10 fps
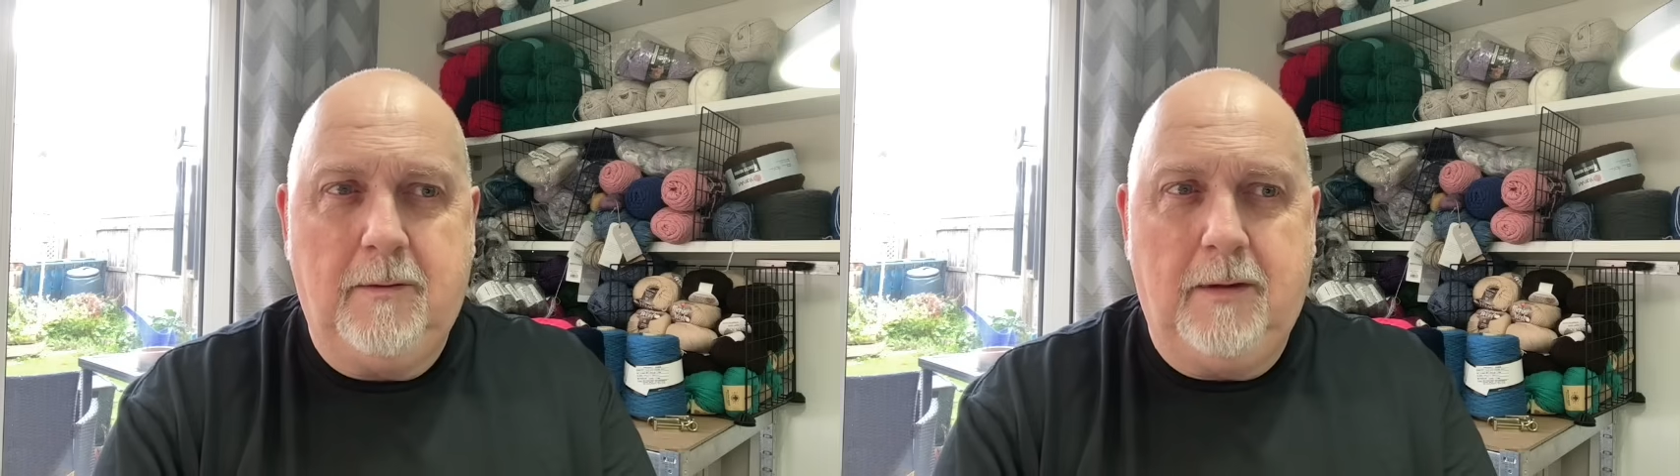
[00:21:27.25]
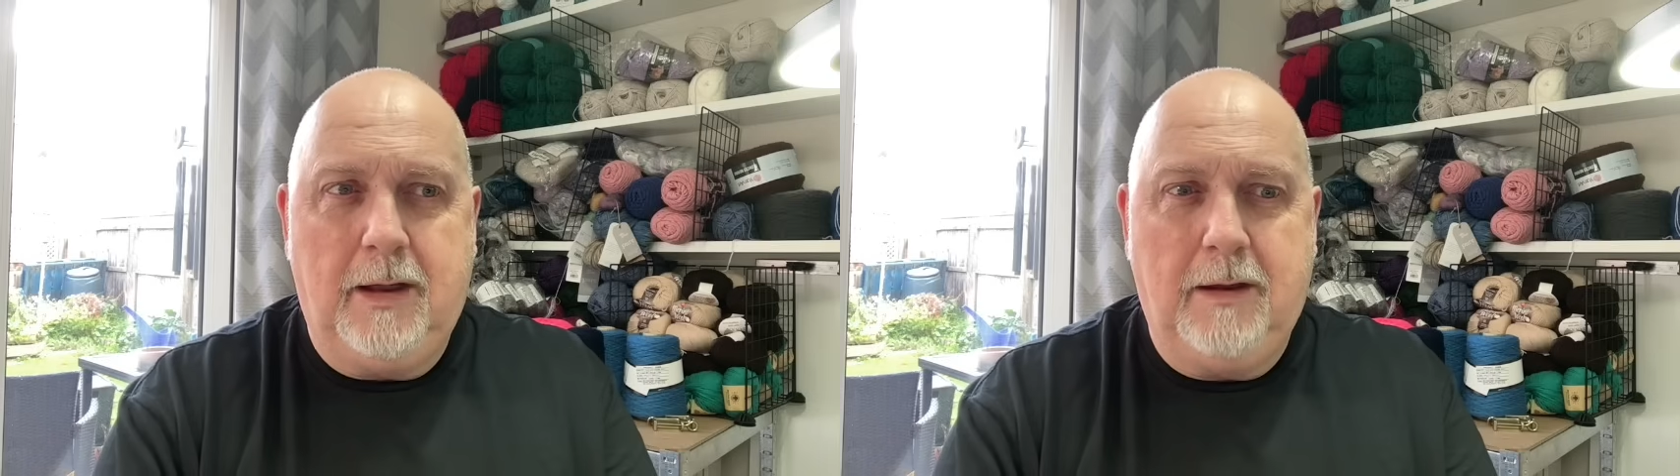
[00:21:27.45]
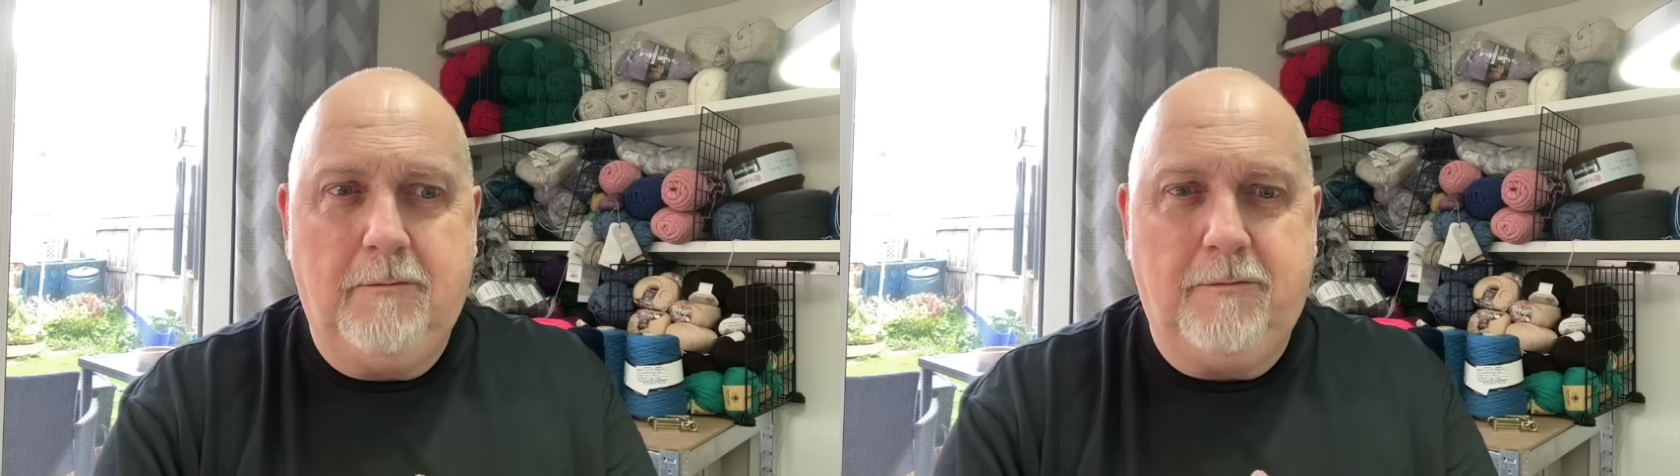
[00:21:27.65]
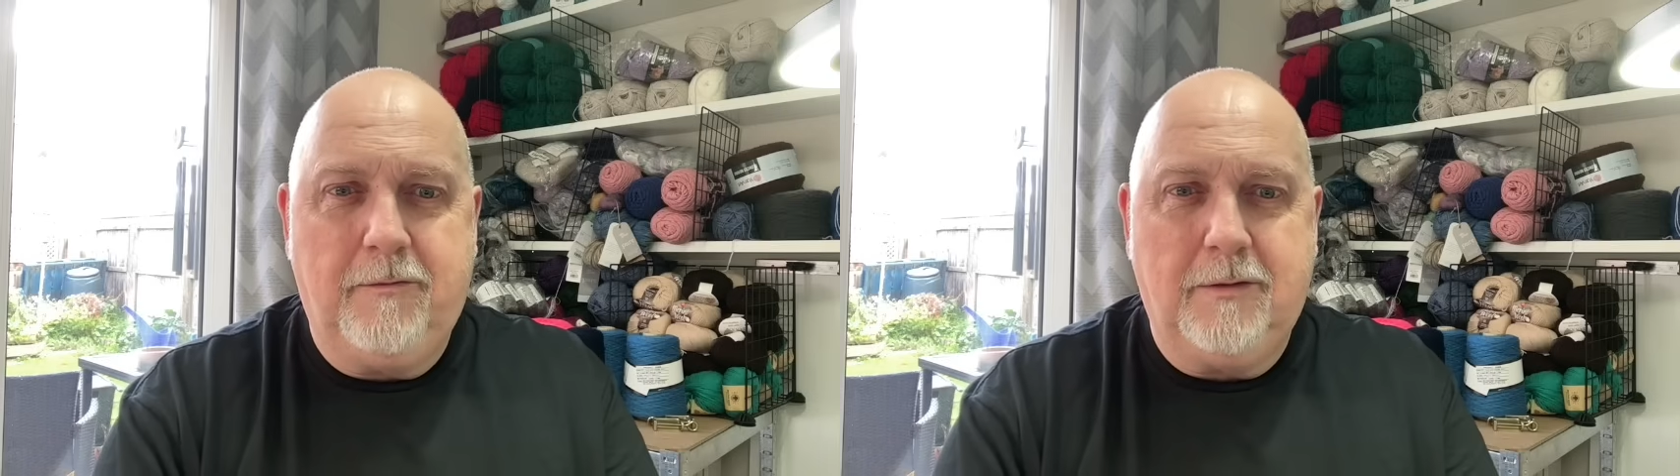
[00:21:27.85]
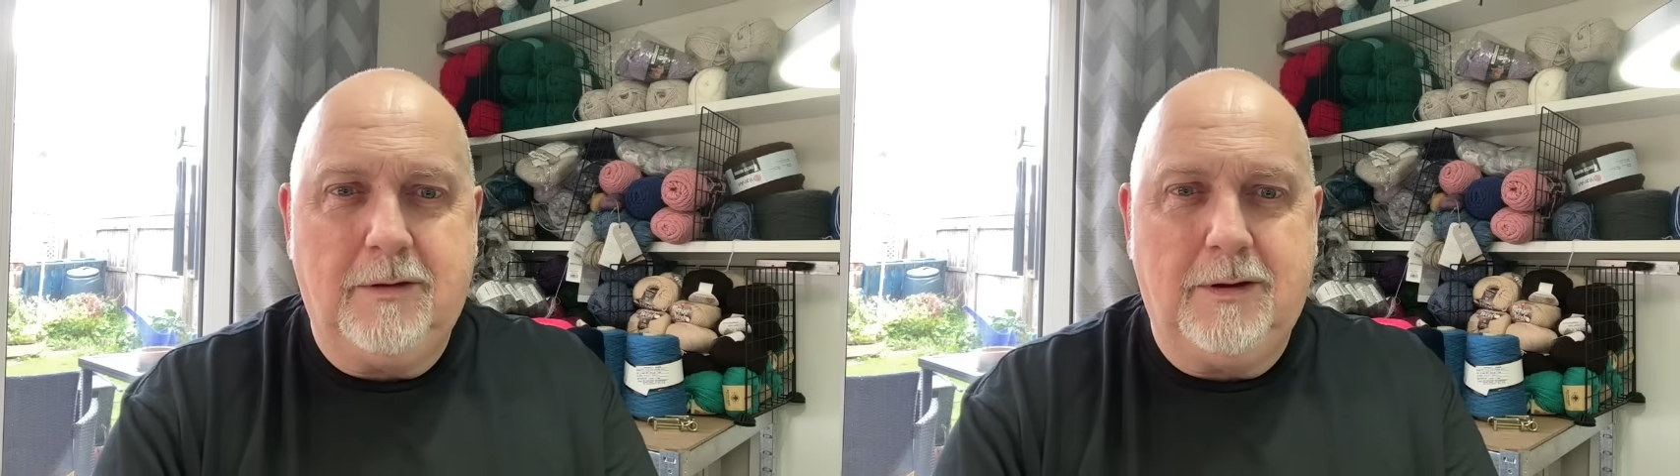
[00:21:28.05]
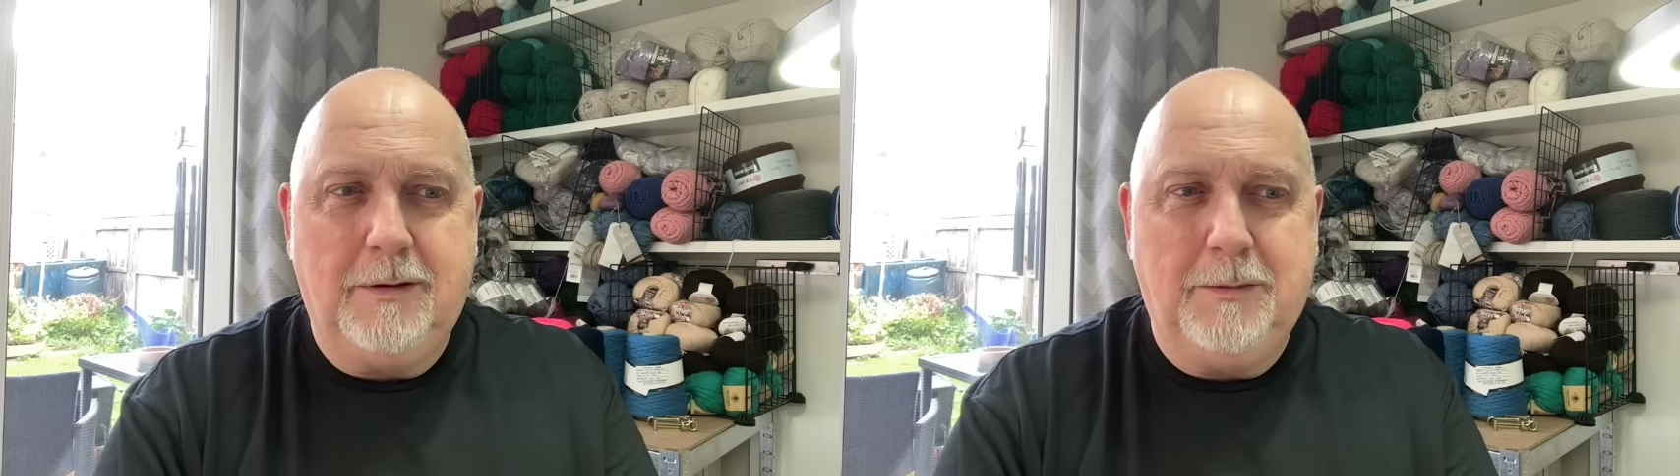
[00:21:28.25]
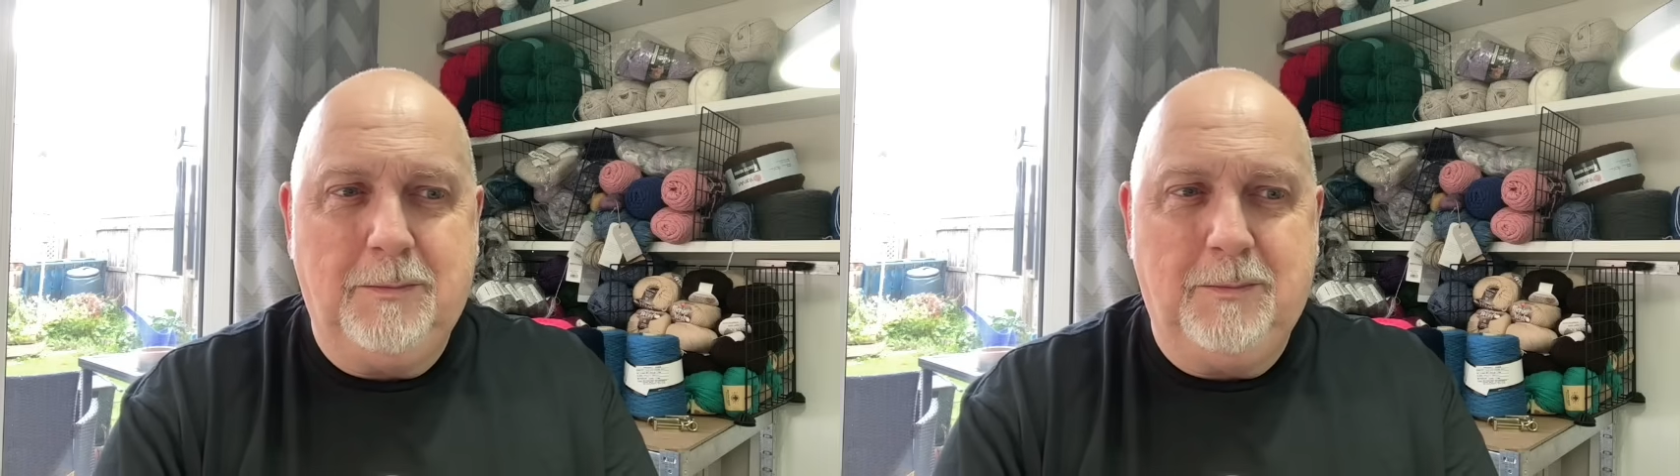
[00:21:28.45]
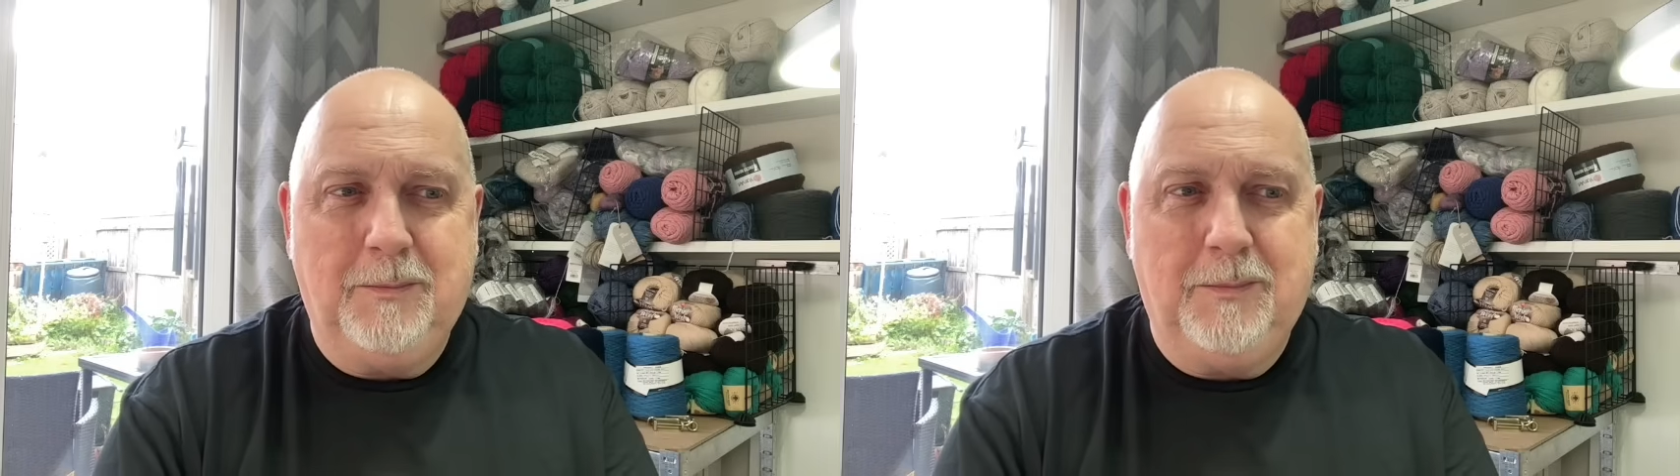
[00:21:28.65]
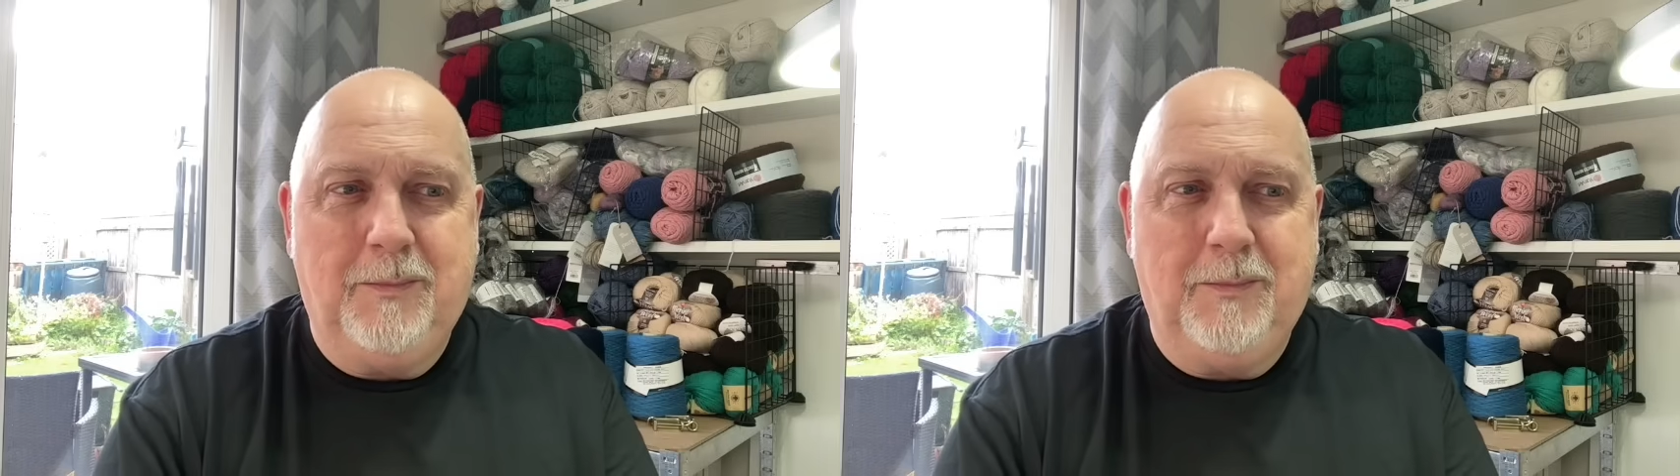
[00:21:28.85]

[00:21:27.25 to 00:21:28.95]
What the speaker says: and I've kind